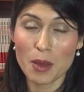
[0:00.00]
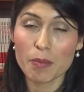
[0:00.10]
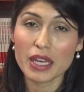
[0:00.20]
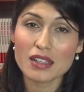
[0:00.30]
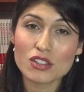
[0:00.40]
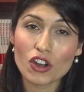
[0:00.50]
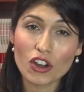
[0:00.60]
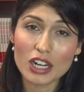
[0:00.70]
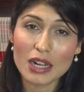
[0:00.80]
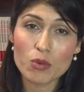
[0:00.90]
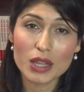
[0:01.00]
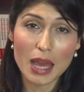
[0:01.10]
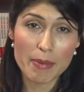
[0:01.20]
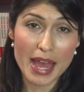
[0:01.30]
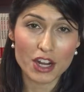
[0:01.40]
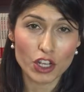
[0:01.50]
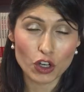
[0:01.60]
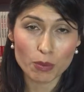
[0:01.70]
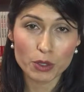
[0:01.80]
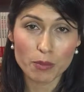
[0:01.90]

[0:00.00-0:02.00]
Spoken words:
Because not only will they be able to help